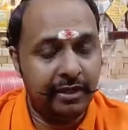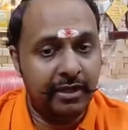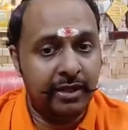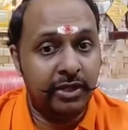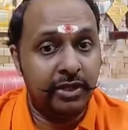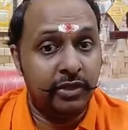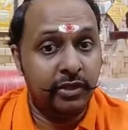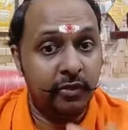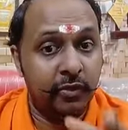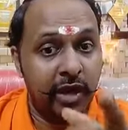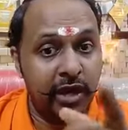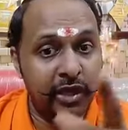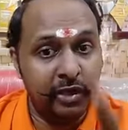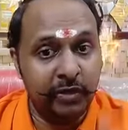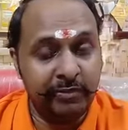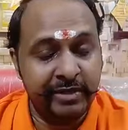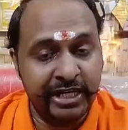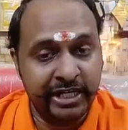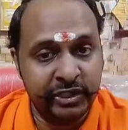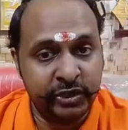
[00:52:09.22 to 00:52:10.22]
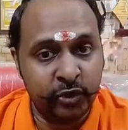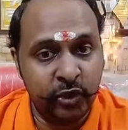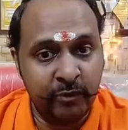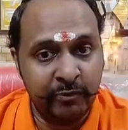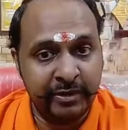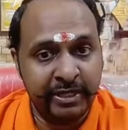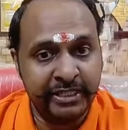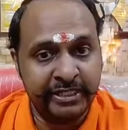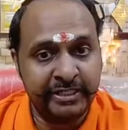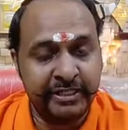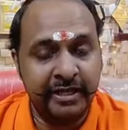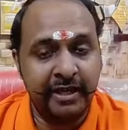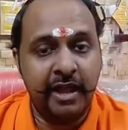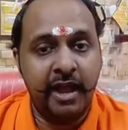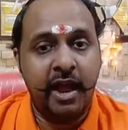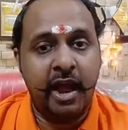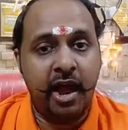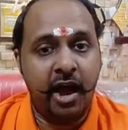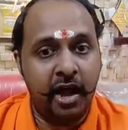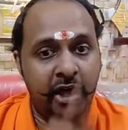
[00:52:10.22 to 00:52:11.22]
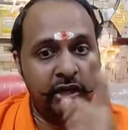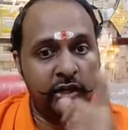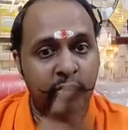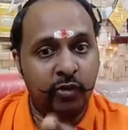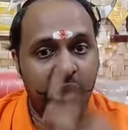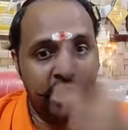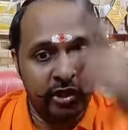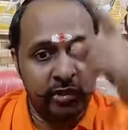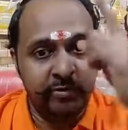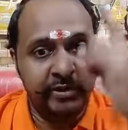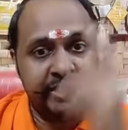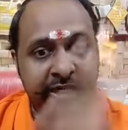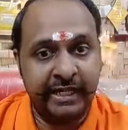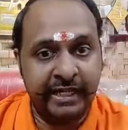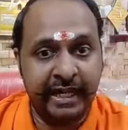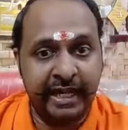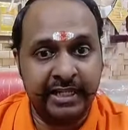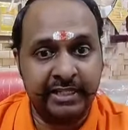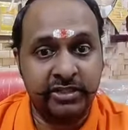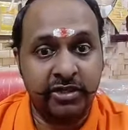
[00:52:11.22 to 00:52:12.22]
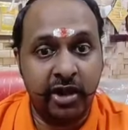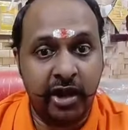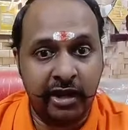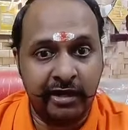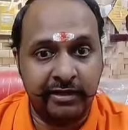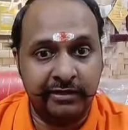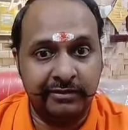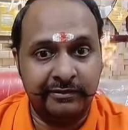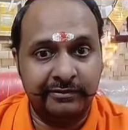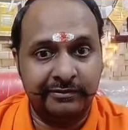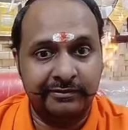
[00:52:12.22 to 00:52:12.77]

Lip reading: You want to be a showpiece or you want to be treated as God?